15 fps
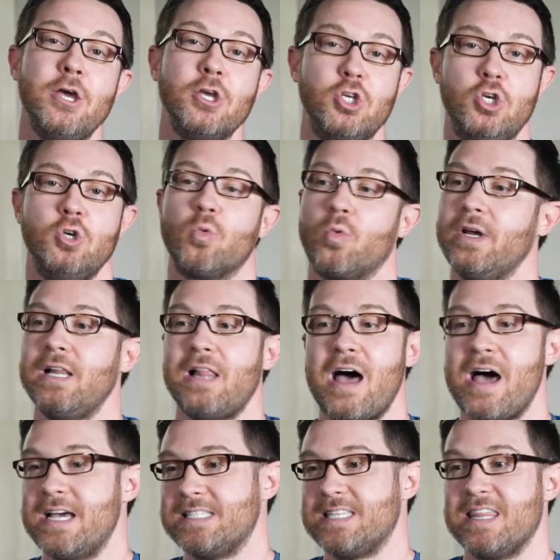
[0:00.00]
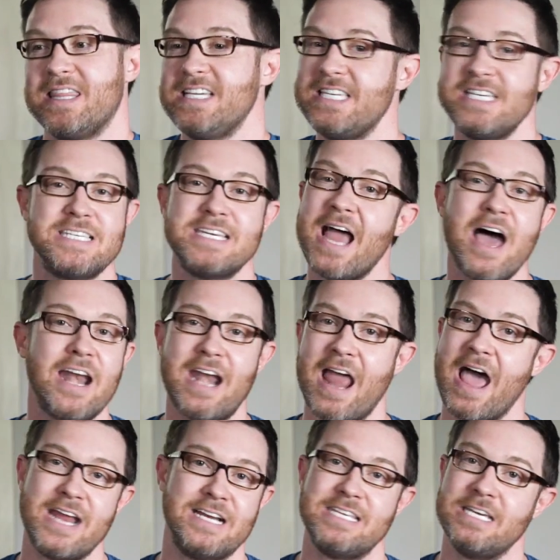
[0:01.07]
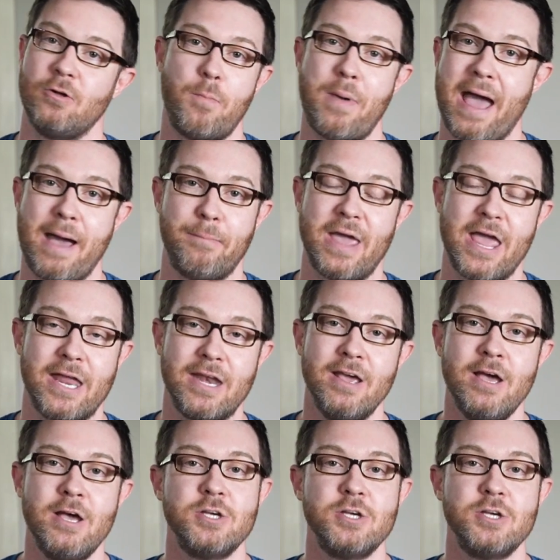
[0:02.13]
you realize that this is not an ideal Batman.